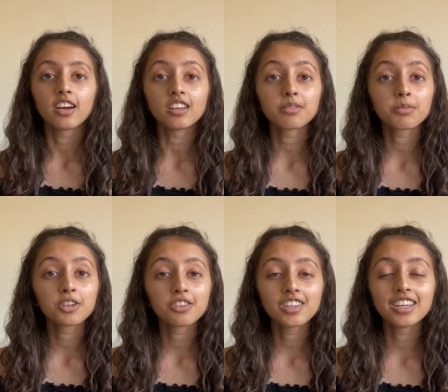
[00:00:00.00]
Gossip
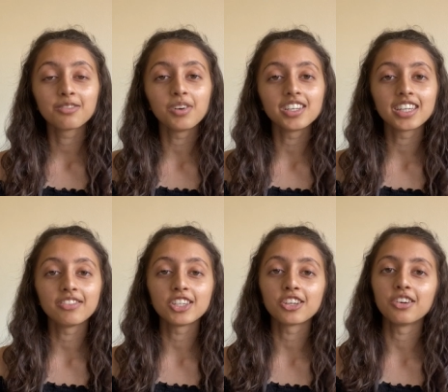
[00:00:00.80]
Girl is one
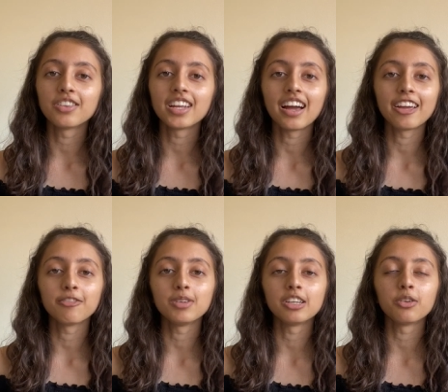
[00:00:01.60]
TV show that I've
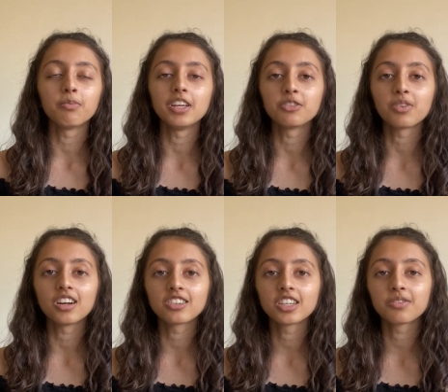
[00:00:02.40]
been binge
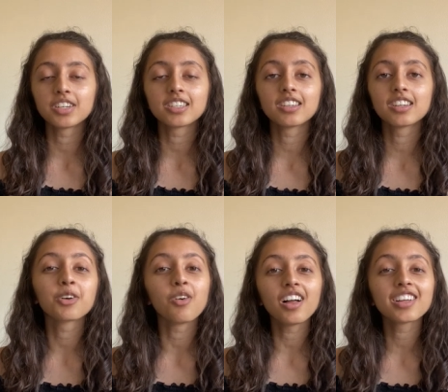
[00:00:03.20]
watching recently.
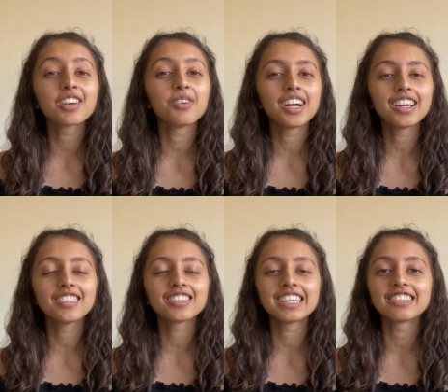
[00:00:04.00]
Quality
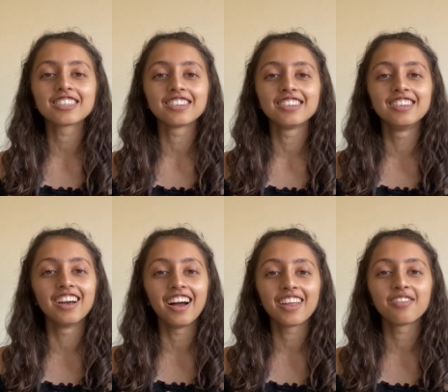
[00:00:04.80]
wise, it's
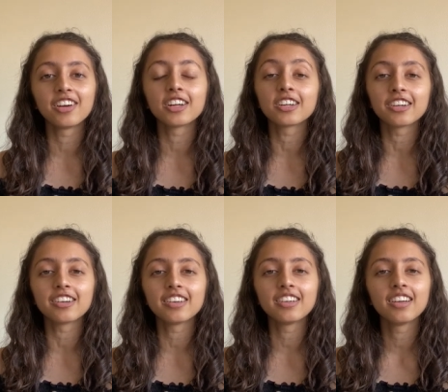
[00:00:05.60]
not very
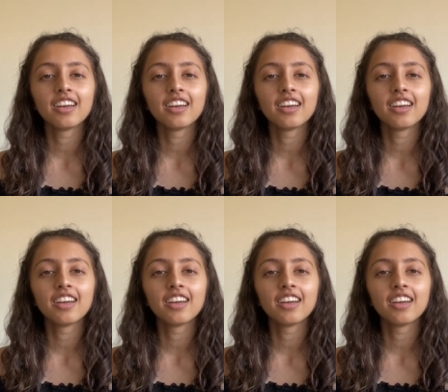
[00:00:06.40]
good.